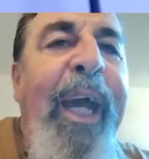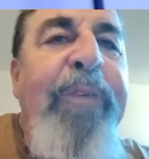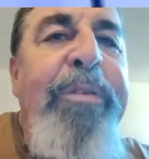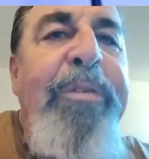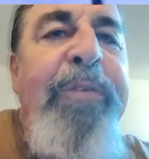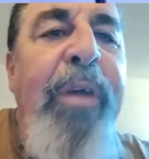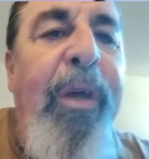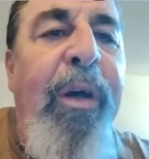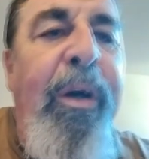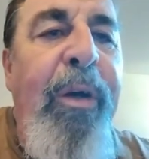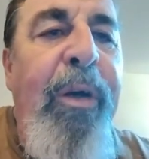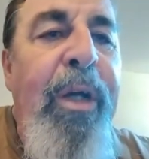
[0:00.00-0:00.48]

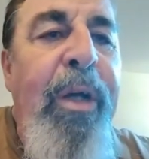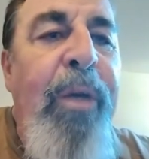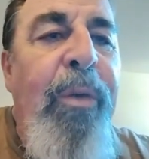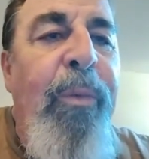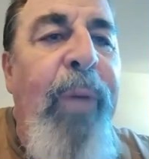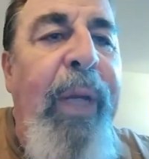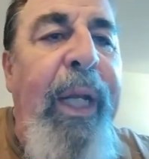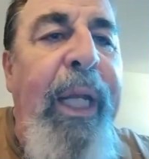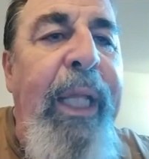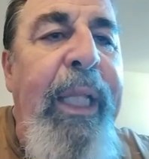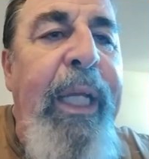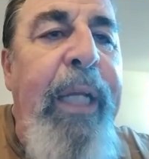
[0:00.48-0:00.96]
so
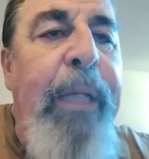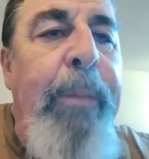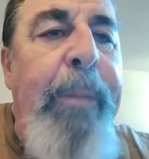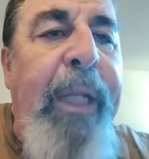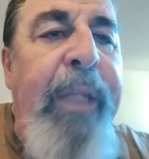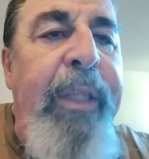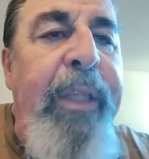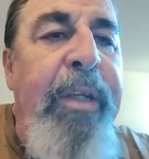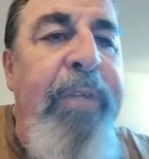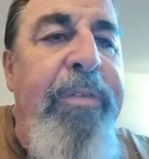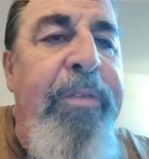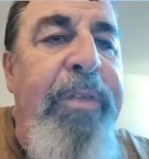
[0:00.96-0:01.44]
what I like
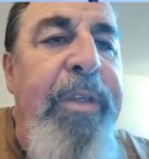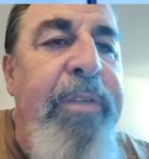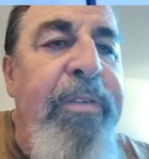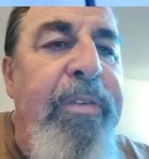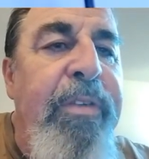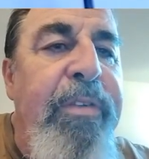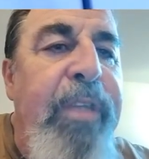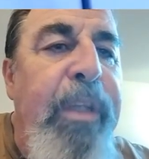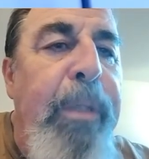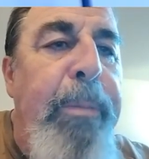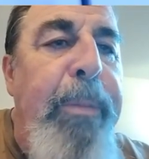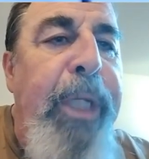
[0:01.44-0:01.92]
about this, this
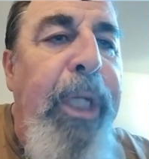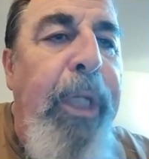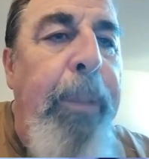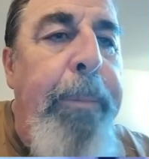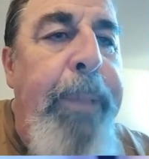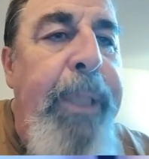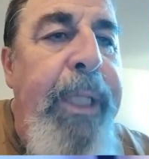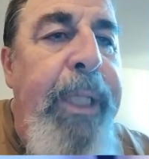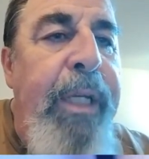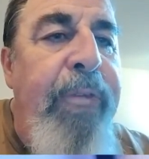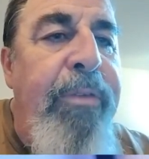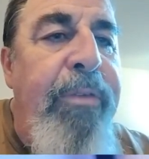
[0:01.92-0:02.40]
is the middle
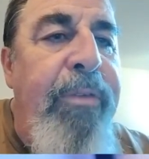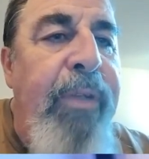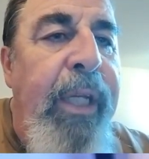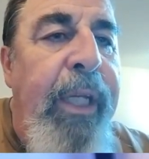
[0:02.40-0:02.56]
piece,